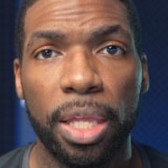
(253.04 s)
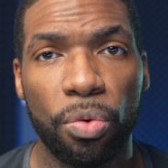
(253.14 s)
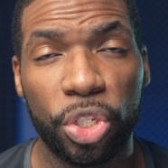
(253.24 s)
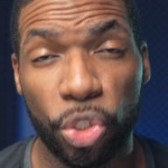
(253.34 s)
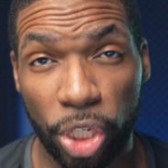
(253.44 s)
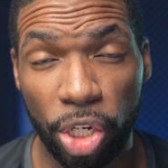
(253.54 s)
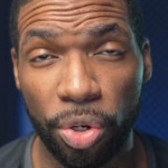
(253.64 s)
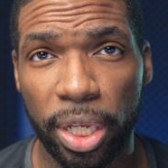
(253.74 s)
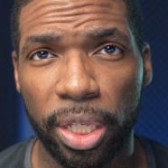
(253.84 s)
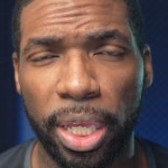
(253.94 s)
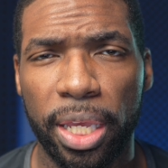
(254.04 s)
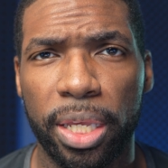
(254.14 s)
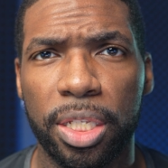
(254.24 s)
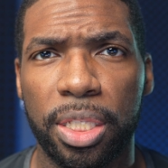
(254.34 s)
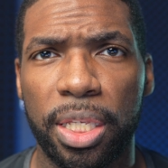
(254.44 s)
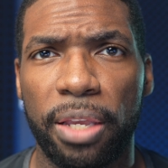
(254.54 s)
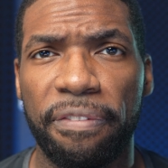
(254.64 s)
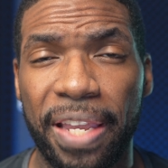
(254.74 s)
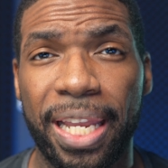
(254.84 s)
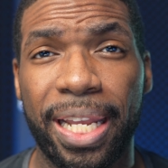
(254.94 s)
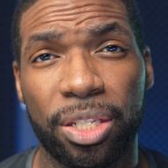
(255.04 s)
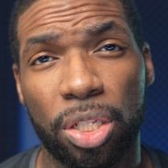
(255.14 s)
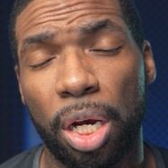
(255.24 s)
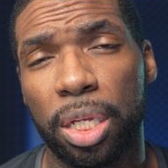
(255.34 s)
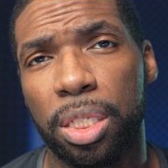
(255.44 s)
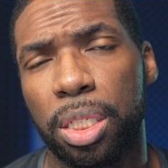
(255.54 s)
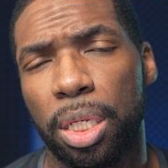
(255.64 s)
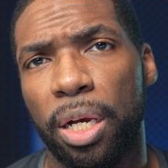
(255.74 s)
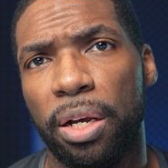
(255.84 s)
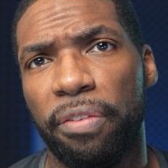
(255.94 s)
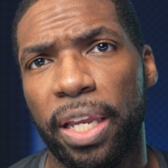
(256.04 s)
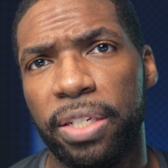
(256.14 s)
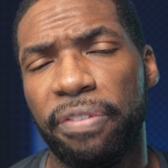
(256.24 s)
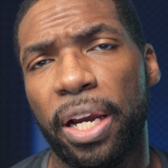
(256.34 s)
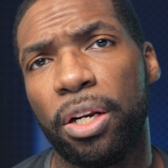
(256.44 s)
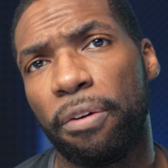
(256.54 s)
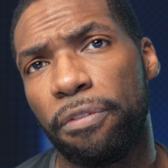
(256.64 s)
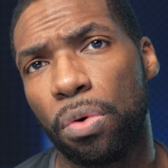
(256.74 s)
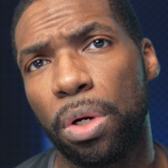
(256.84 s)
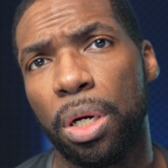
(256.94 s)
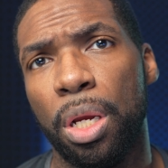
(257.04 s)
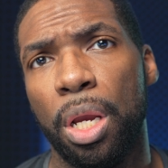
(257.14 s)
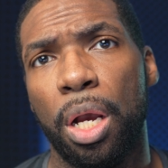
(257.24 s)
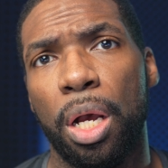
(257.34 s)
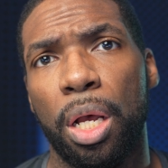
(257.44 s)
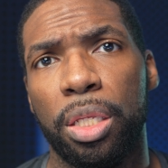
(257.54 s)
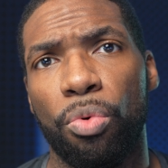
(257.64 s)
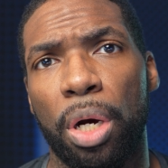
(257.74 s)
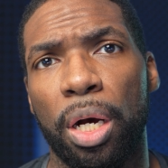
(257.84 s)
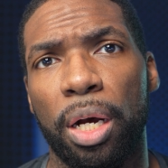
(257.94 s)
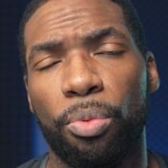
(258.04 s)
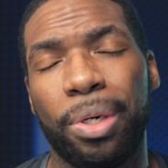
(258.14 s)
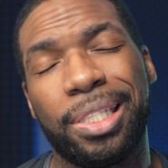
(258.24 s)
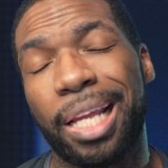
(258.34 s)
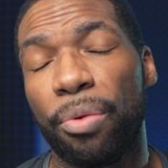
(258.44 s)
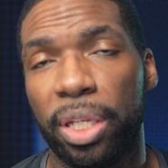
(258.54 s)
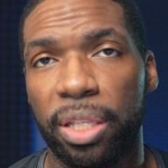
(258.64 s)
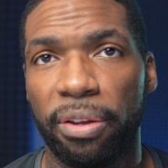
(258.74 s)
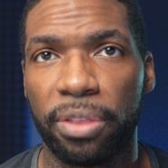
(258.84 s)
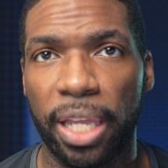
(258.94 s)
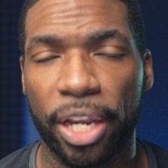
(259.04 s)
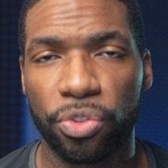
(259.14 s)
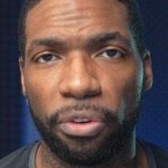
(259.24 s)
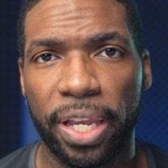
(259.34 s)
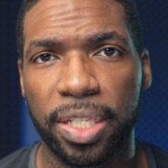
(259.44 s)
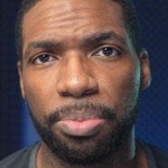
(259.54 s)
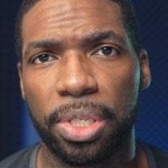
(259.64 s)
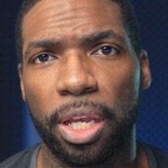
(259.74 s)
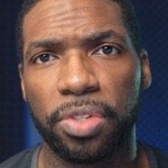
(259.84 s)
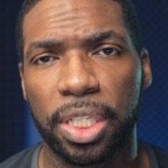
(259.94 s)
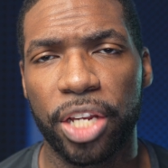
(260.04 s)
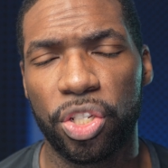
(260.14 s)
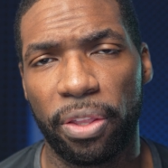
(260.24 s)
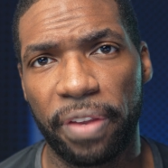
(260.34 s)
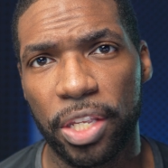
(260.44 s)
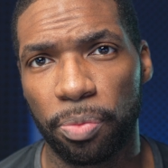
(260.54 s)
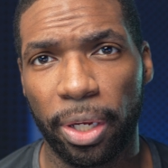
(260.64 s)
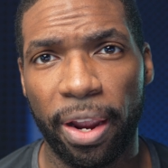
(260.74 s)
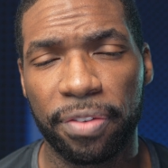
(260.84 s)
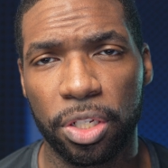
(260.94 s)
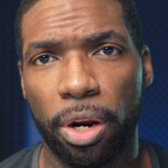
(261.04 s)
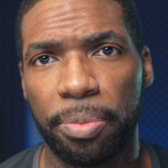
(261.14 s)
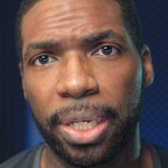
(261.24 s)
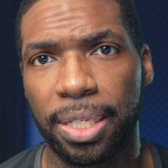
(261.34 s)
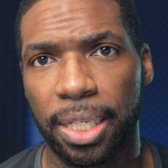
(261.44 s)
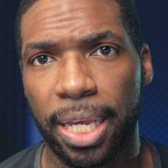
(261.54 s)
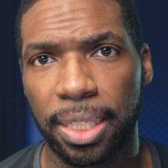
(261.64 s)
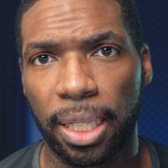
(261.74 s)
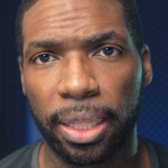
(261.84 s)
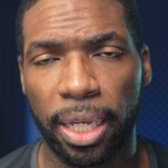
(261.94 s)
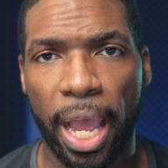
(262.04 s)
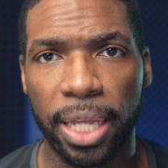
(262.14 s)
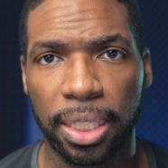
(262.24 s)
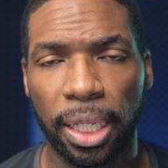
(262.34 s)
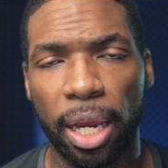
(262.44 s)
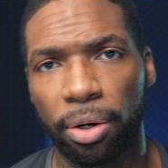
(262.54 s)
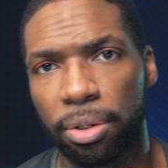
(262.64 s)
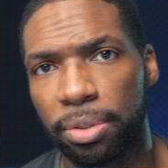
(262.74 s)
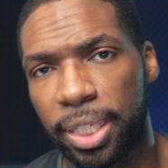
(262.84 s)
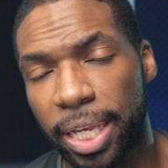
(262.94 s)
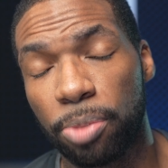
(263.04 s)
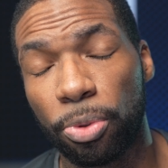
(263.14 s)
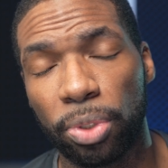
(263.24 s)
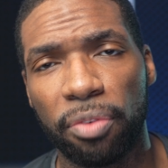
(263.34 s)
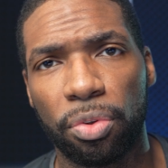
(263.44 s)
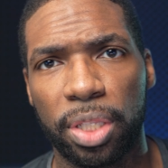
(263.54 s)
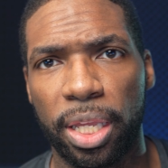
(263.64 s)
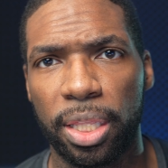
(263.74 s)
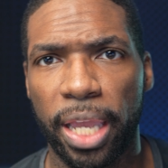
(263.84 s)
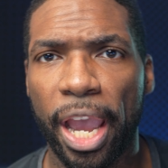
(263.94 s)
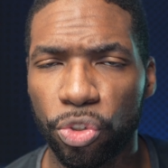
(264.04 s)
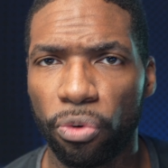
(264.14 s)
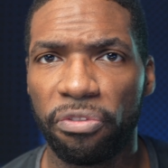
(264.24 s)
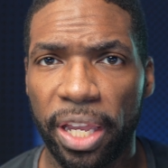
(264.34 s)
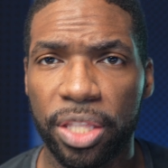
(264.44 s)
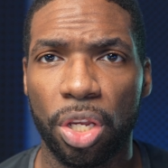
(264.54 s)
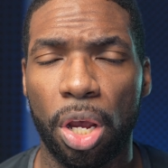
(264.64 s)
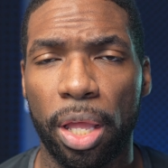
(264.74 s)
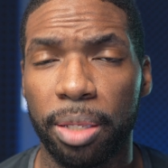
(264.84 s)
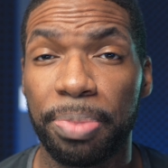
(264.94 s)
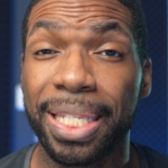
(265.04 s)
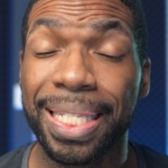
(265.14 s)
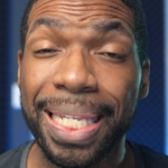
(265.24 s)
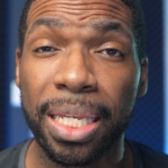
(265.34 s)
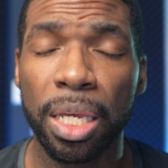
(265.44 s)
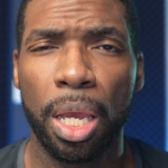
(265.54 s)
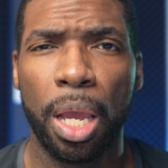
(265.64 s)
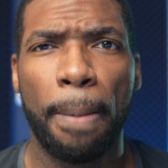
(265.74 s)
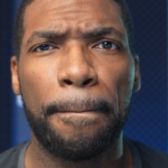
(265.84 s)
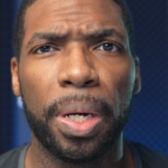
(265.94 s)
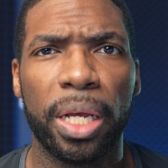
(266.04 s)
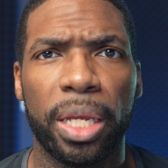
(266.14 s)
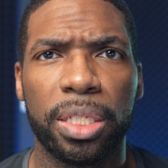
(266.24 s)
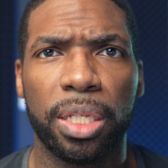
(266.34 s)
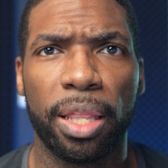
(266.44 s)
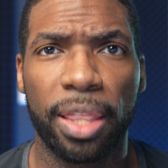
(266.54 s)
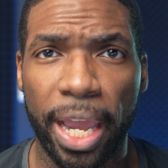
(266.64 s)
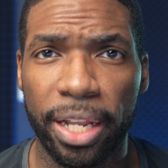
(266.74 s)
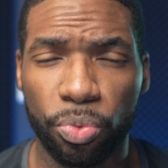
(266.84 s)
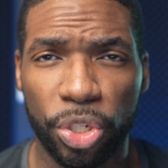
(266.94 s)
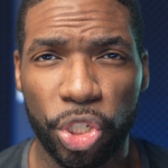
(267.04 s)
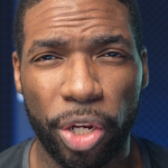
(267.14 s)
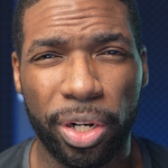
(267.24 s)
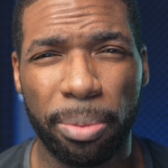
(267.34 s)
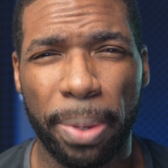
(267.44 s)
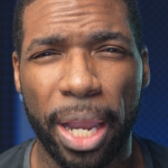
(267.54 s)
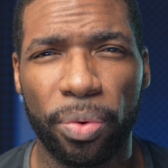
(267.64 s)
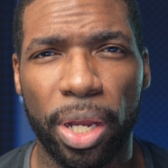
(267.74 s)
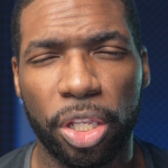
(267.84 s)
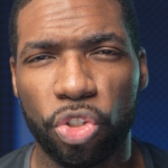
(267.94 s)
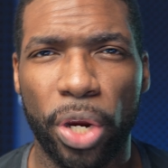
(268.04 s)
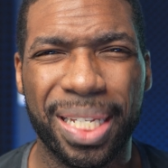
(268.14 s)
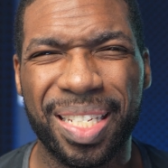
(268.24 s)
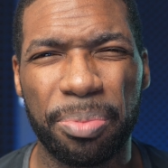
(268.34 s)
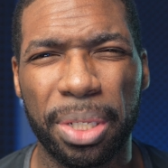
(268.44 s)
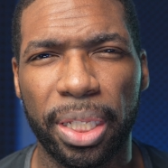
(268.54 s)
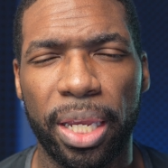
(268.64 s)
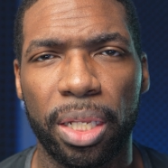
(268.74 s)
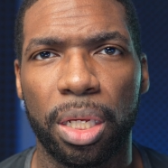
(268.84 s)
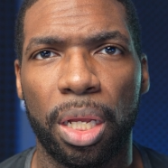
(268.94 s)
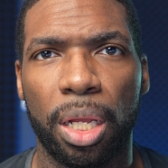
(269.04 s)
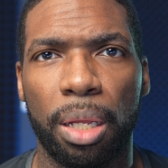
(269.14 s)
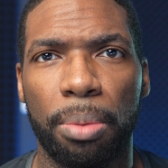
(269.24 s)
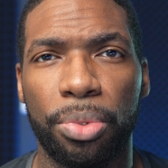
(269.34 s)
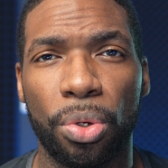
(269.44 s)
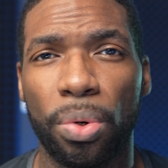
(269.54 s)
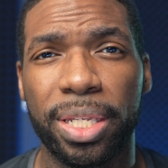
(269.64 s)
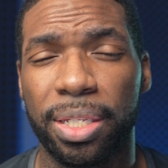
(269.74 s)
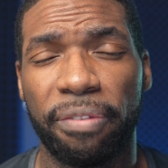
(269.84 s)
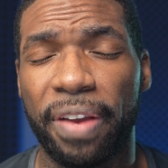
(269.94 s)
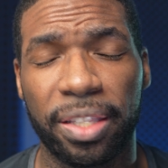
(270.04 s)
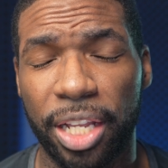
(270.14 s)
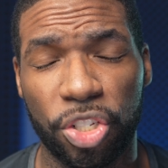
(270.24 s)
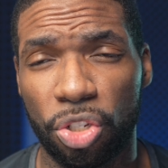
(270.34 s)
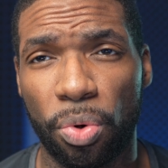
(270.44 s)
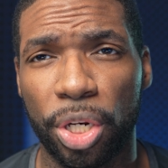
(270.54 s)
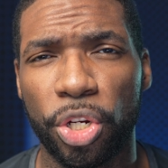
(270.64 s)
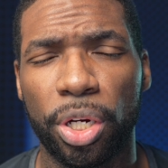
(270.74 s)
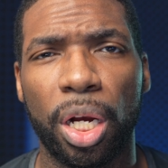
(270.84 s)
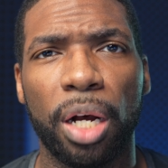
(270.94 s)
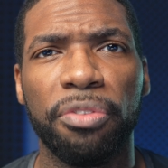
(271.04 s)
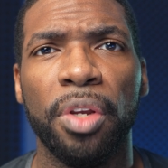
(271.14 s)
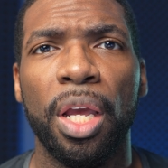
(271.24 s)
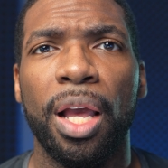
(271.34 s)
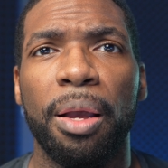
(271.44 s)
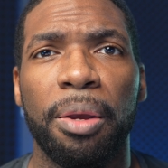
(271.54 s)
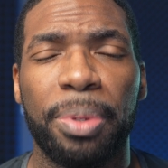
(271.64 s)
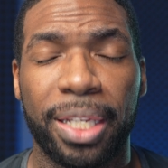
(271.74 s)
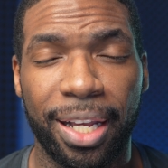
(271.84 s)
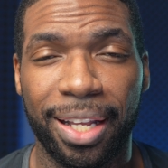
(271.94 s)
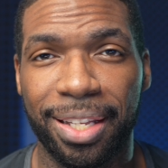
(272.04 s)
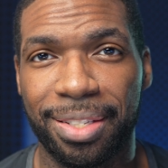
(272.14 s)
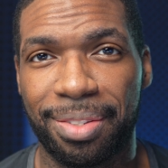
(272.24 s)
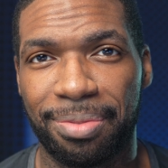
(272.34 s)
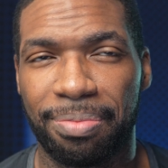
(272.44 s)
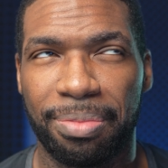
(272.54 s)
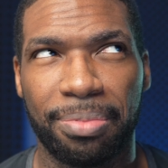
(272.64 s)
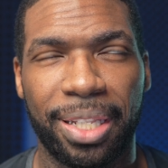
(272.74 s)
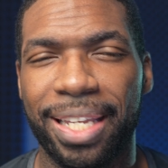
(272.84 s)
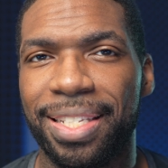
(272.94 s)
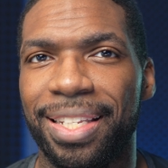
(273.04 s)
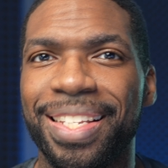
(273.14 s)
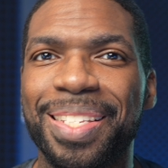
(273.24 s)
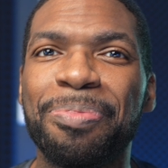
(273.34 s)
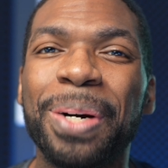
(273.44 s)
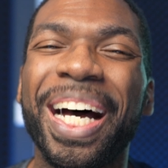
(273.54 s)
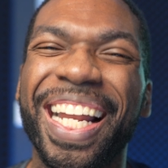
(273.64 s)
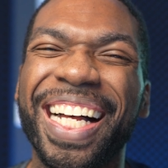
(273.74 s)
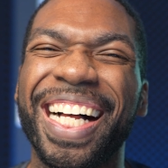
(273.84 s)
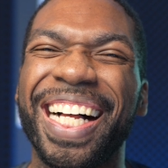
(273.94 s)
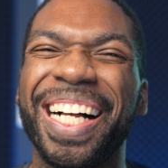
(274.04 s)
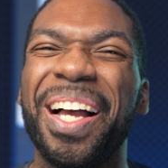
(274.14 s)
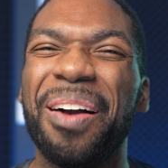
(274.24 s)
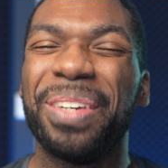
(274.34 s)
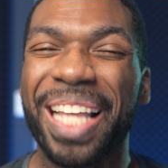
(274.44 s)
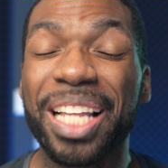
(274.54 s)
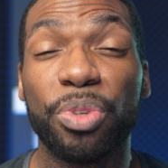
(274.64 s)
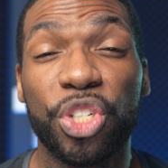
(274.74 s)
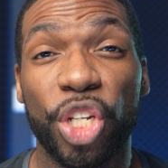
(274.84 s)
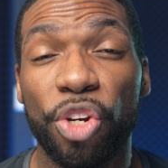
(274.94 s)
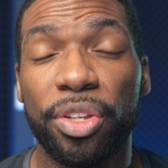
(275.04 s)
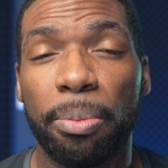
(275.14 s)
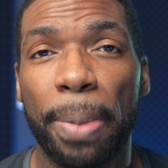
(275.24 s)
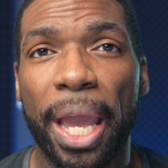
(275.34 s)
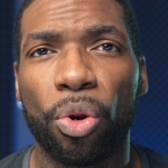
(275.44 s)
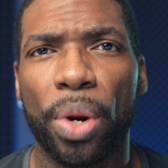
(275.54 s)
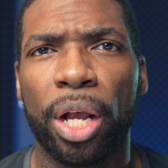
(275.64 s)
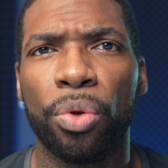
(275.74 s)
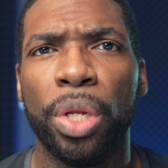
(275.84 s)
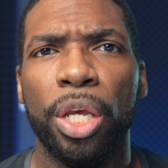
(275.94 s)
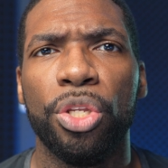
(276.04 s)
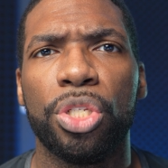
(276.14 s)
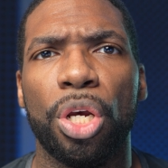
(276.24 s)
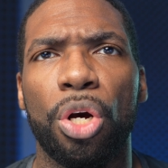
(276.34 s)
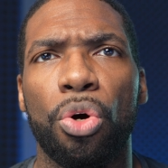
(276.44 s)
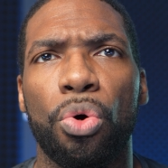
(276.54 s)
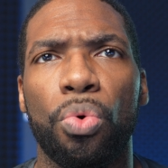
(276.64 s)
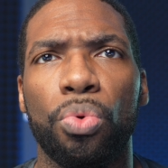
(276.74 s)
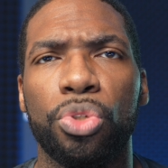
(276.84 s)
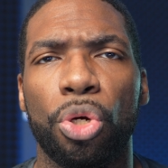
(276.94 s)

What you're hearing is the fan exhausts of a Divine R4. Well, it's not really the actual fans themselves, it's actually the fans from the graphics card because it has a louder decibel level than the actual fans on the PC. But that is what you're hearing in the background to try to simulate noise and the fact that I just don't want to turn it off because laziness. But that's what you're hearing in the background. So